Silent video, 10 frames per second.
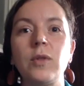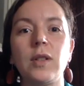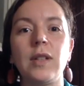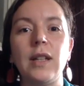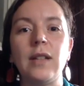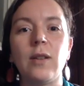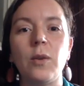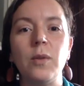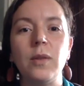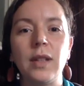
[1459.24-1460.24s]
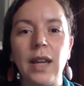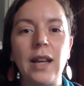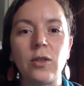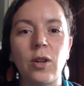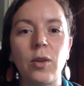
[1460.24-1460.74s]
just in its own
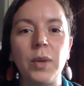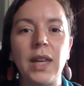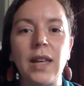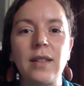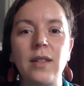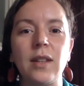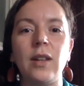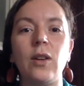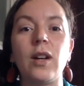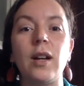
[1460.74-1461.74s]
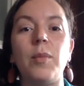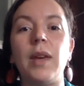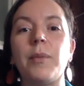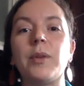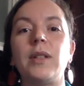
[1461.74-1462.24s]
nature, because you're going to be
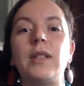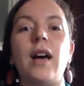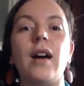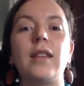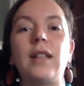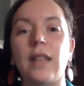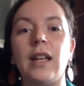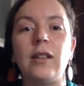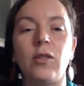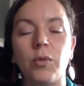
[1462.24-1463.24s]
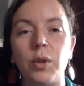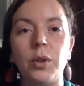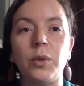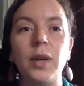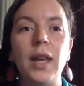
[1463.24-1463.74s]
able to talk the client
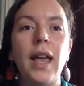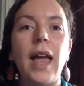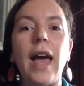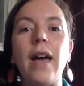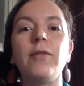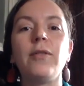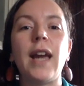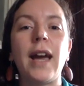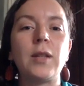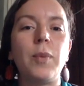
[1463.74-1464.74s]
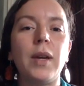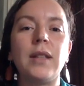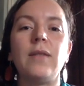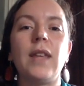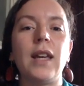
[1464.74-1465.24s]
through every aspect
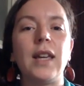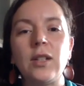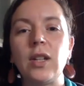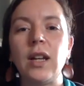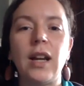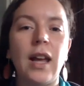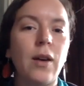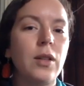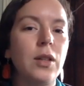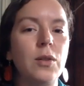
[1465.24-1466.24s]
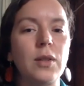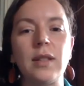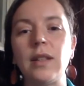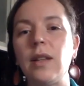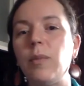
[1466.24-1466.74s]
of that kitchen and how it
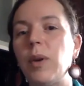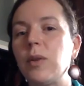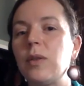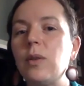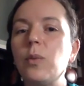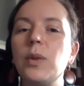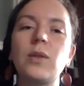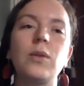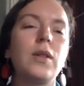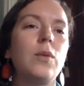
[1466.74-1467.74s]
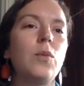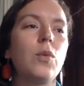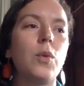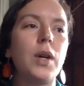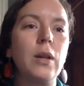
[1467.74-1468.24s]
uses, and the bells and the whistles, and
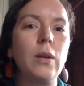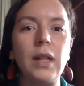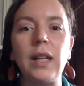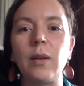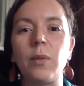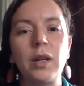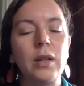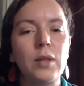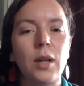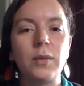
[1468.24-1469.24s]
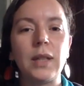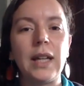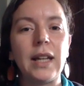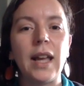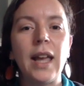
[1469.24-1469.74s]
what you need and what you don't
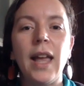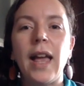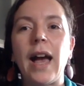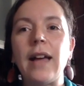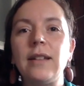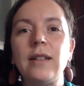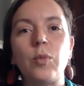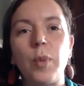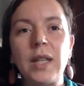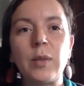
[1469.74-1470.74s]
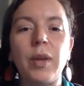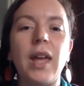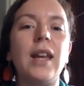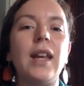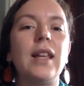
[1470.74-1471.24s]
need, and space
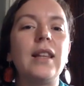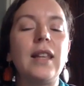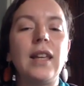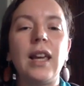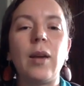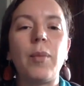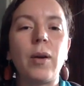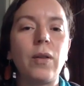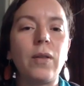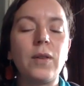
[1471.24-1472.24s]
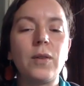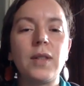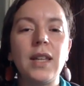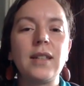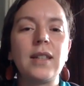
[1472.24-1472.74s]
planning and thinking about all of those
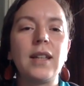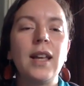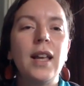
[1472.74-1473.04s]
things. And,